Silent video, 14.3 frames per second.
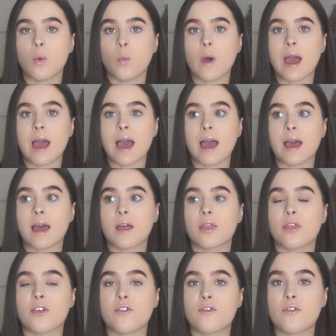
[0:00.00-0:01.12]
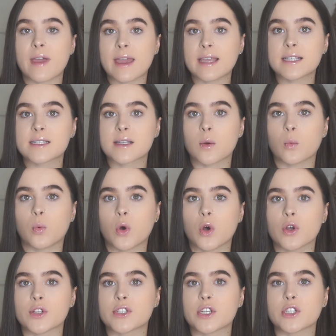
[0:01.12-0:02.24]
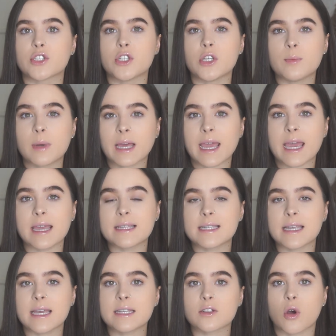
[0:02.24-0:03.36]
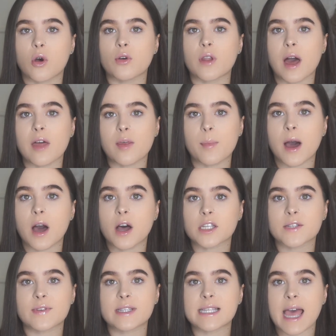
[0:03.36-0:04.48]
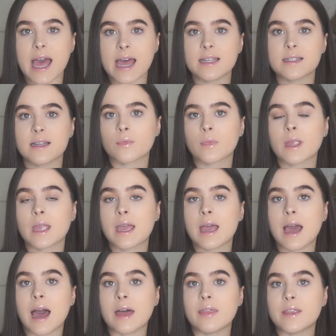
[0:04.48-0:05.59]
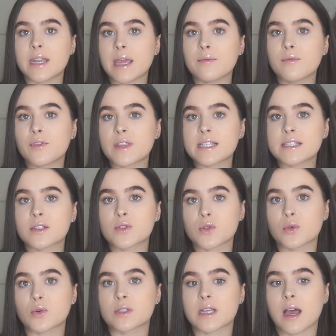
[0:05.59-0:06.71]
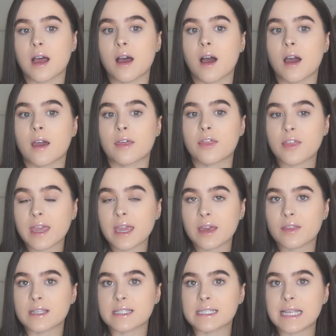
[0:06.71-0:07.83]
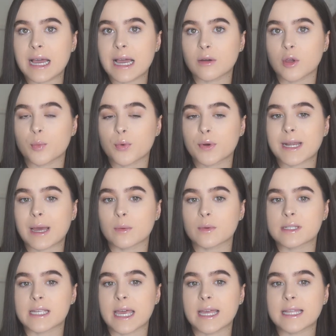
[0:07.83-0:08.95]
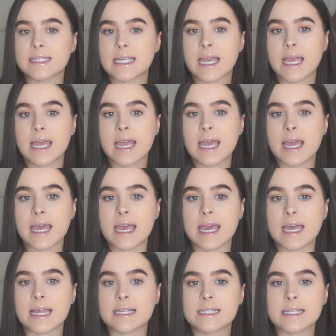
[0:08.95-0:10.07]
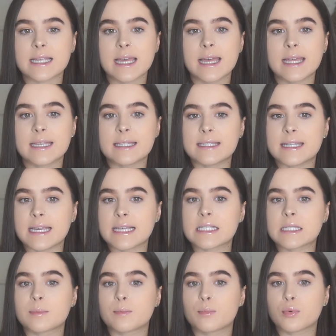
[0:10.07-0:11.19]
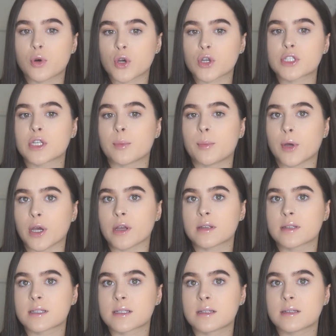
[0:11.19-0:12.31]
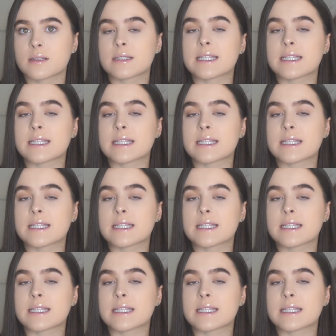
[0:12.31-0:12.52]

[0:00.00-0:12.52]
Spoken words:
where the face was duplicated on other parts of his head. And the name for this disorder, I think this is how you pronounce it, it's dysprosopus,